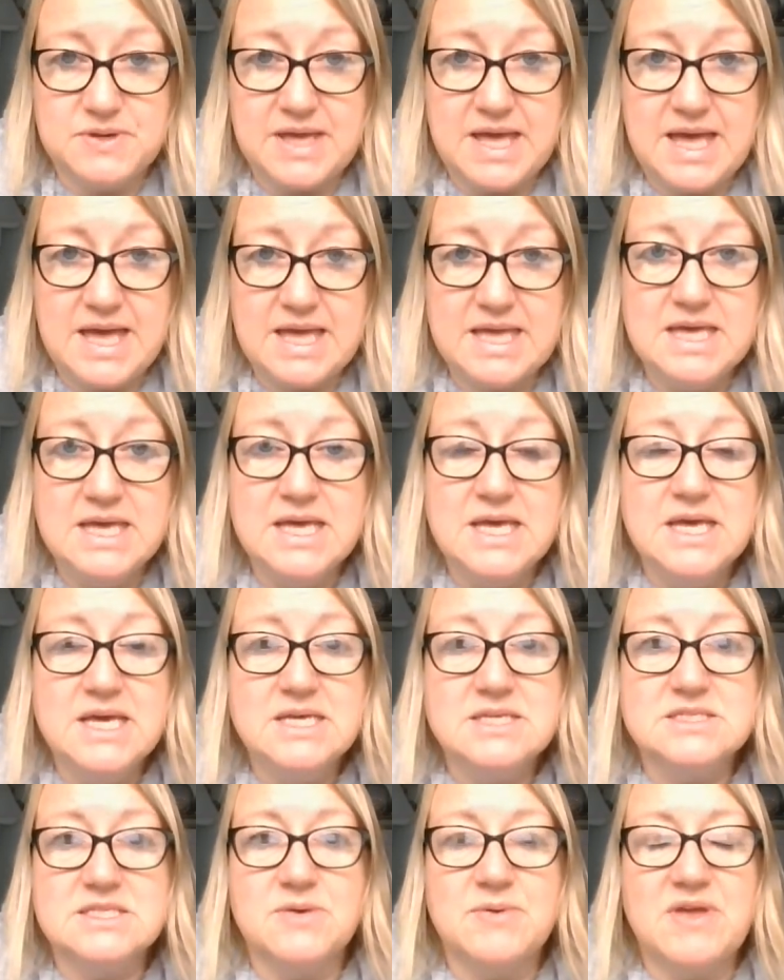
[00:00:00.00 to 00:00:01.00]
Okay,
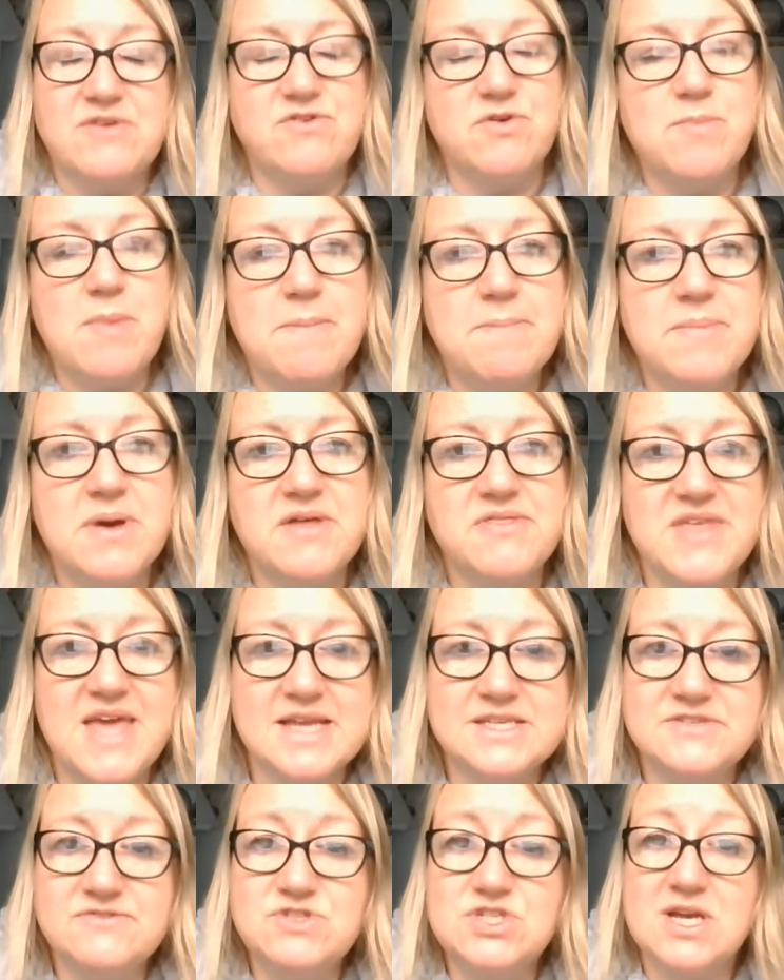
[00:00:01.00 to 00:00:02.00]
so if you remember at the
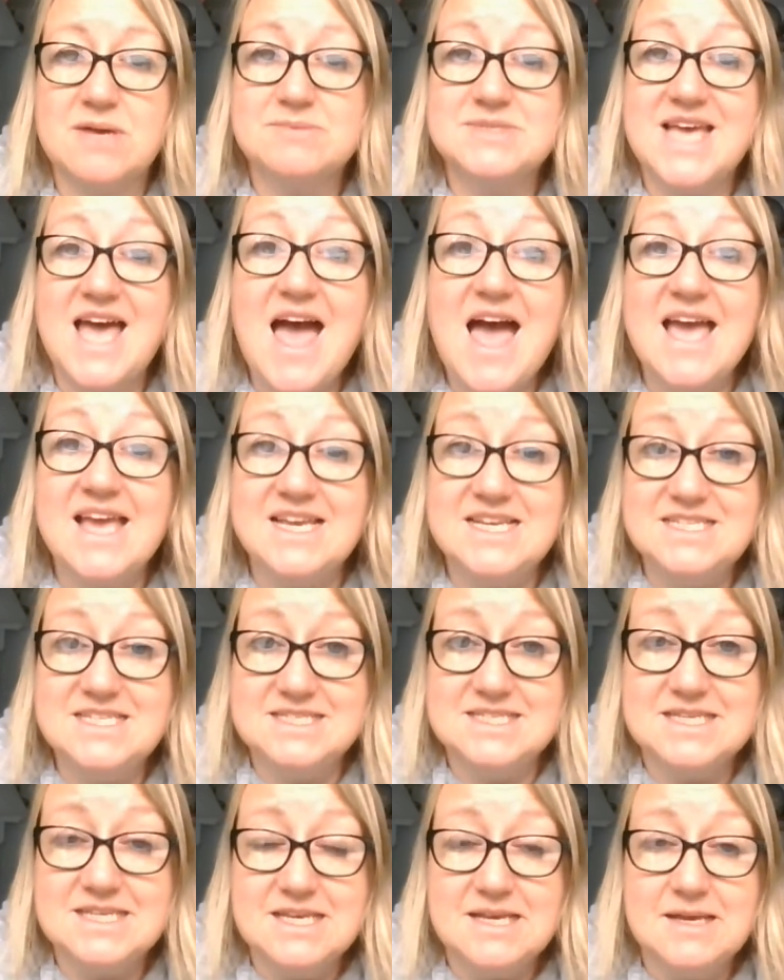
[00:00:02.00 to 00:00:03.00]
end of chapter 8,
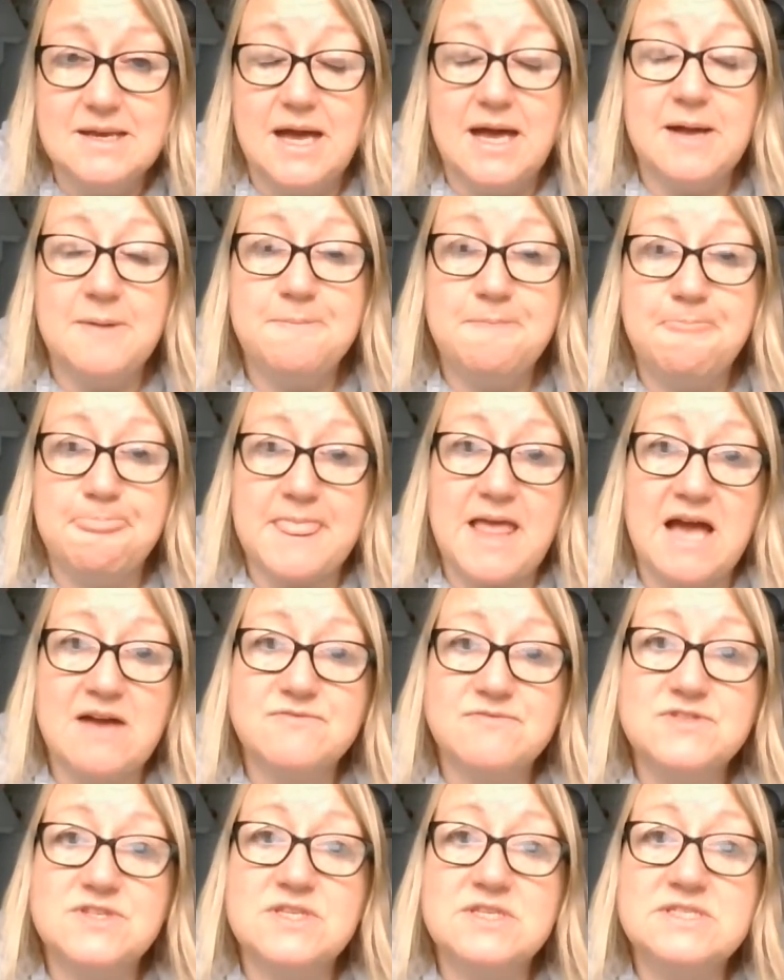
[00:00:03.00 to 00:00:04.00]

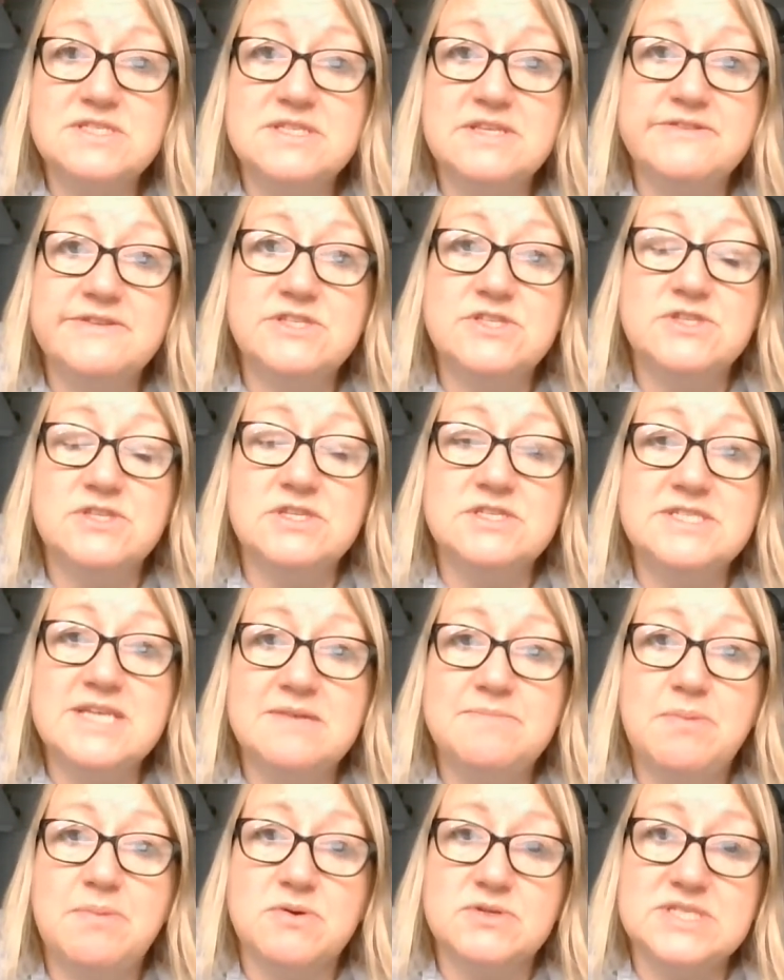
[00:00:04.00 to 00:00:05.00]
after the
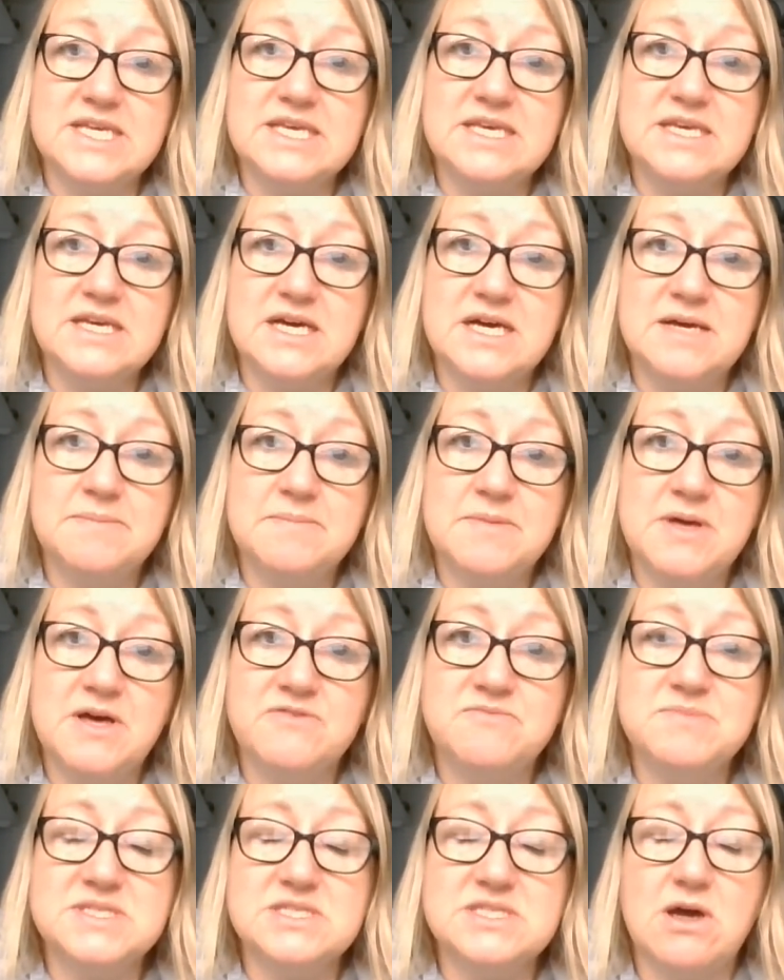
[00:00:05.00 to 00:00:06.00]
dead body of
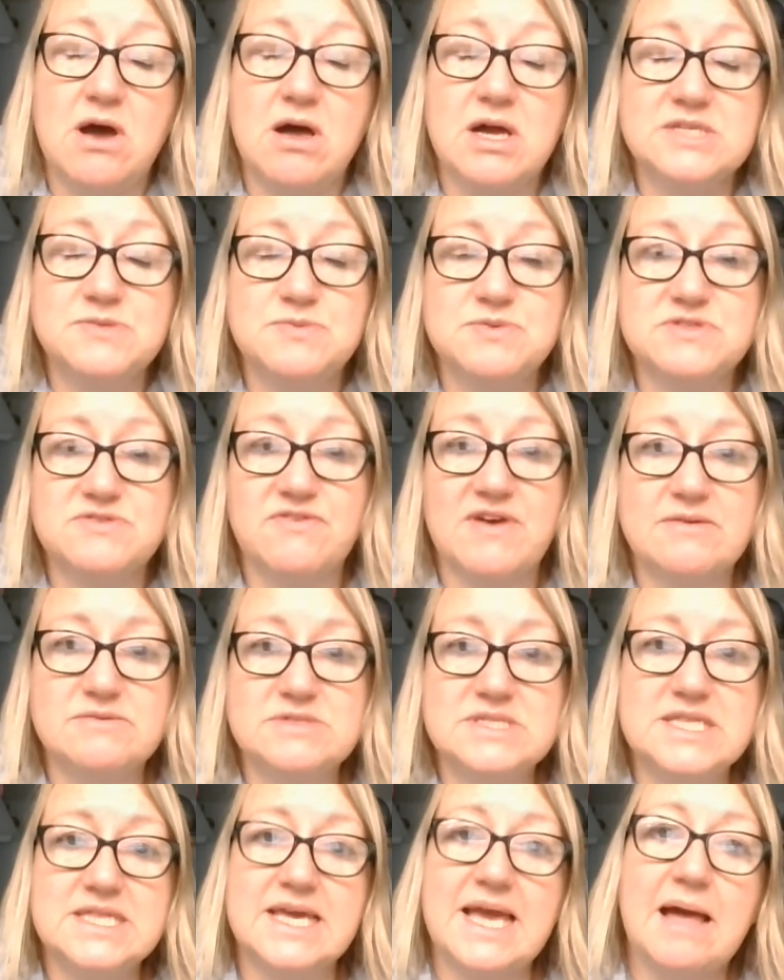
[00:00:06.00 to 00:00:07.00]
Mr. Hyde was
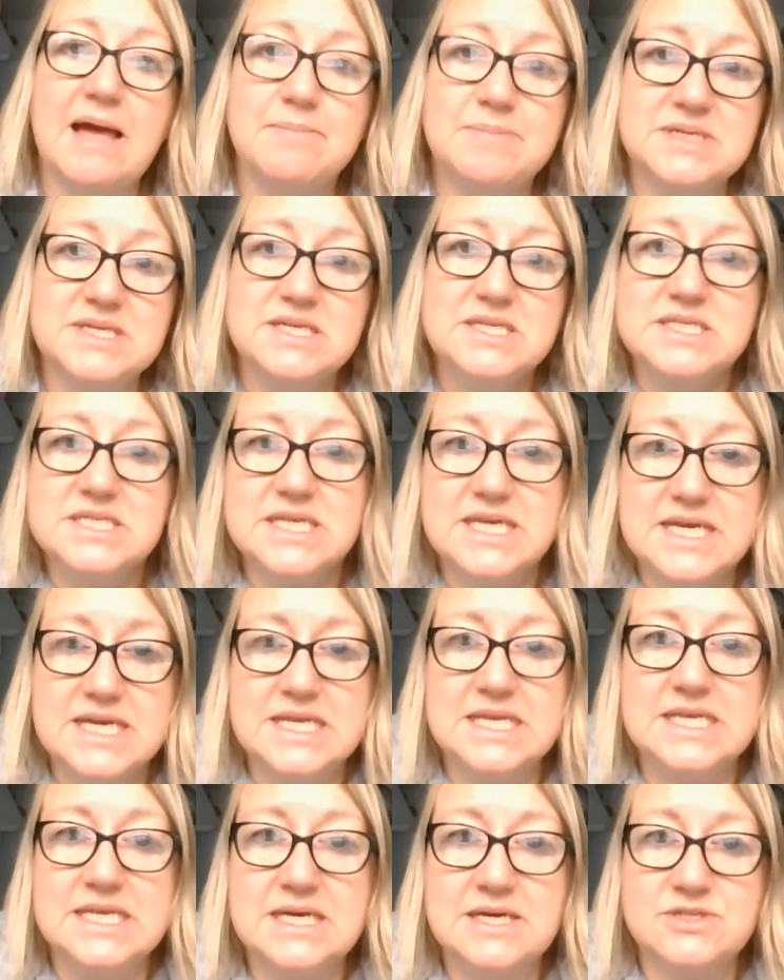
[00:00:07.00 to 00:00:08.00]
found in the cabinet
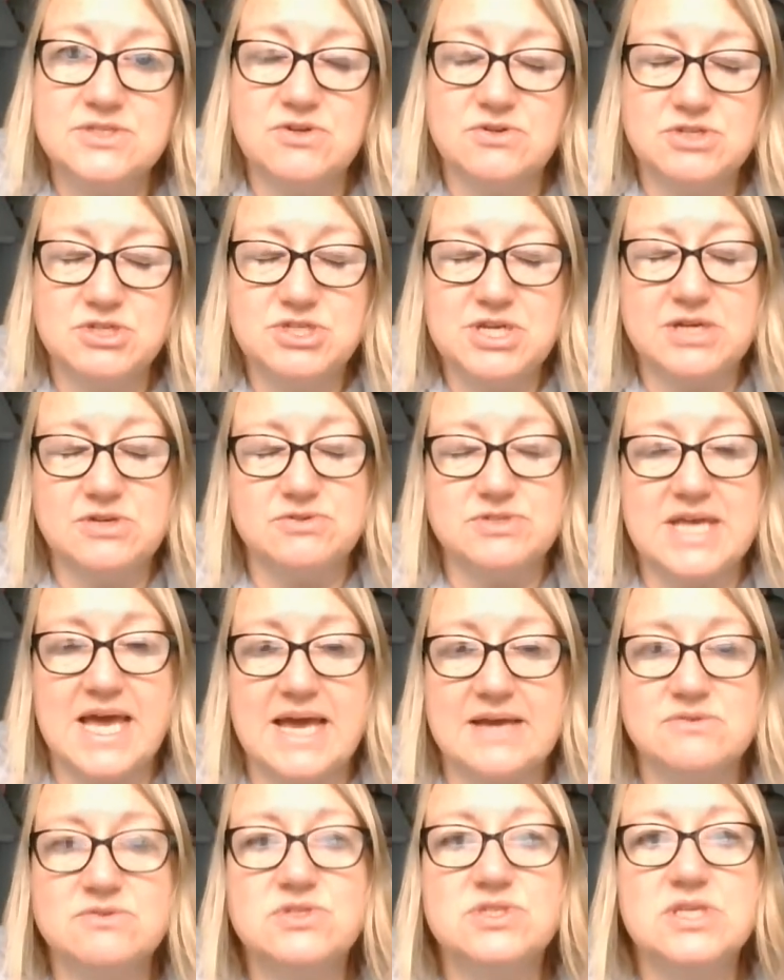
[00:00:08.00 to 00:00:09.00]
in Dr. Jekyll's
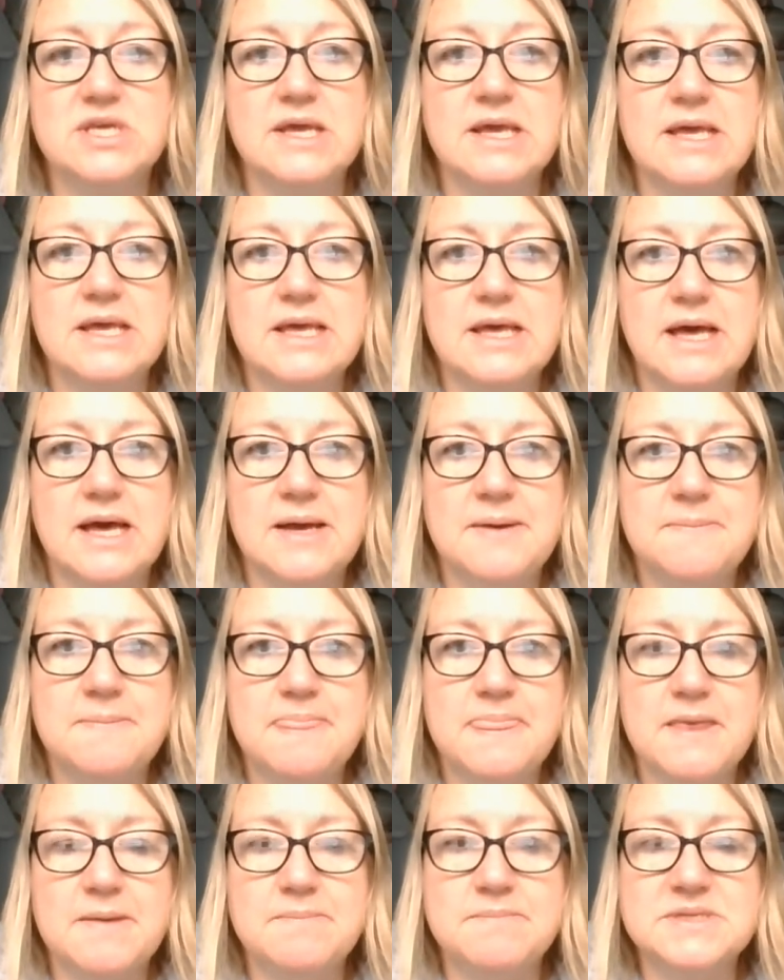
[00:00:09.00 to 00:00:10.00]
house,
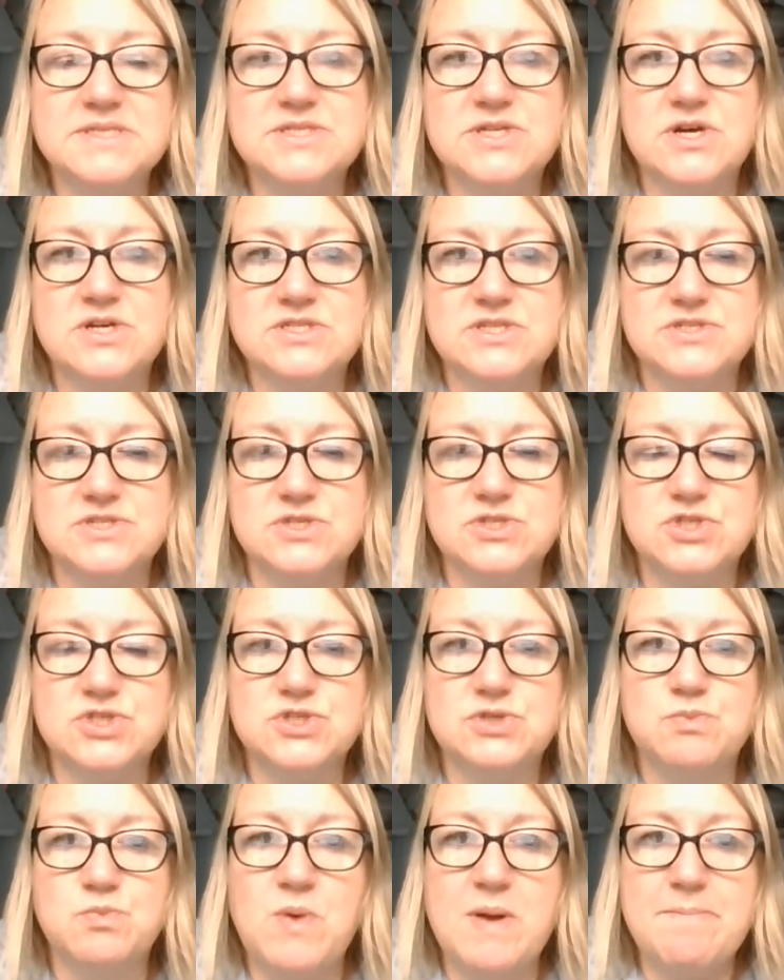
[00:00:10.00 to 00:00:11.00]
Mr. Utterson
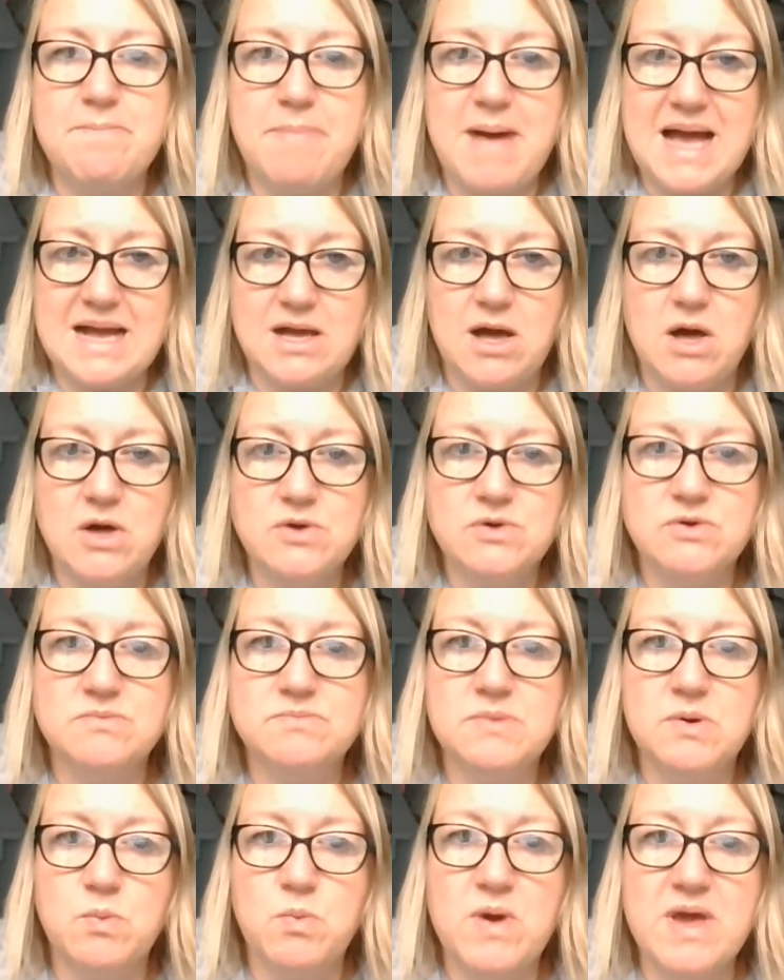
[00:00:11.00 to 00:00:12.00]
went back home
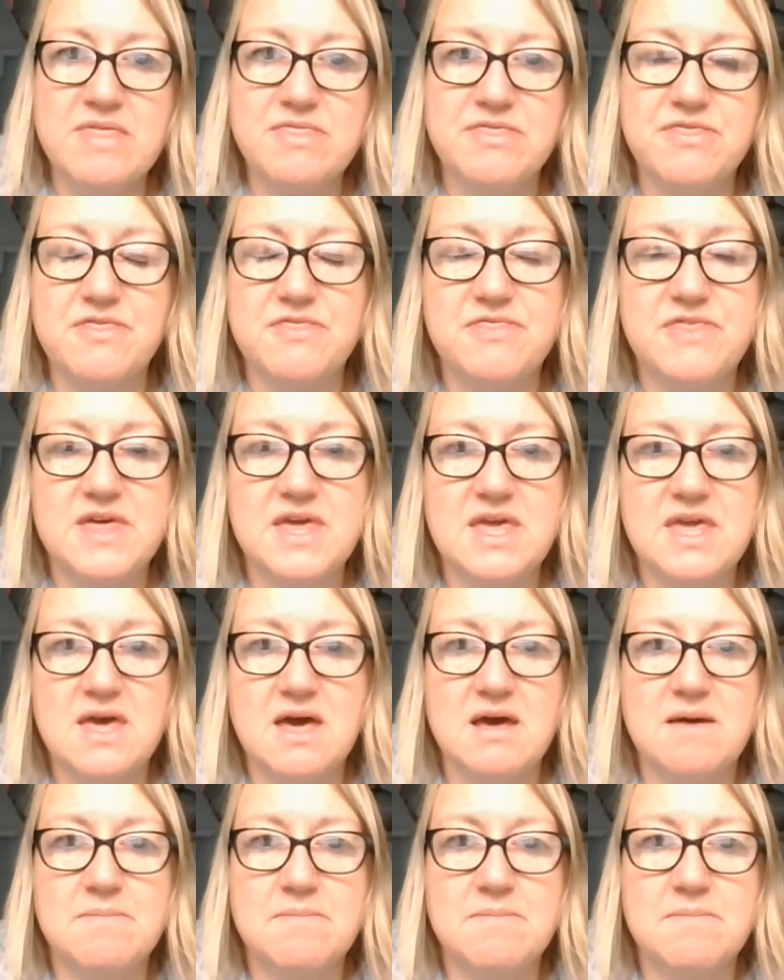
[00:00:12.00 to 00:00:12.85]
with the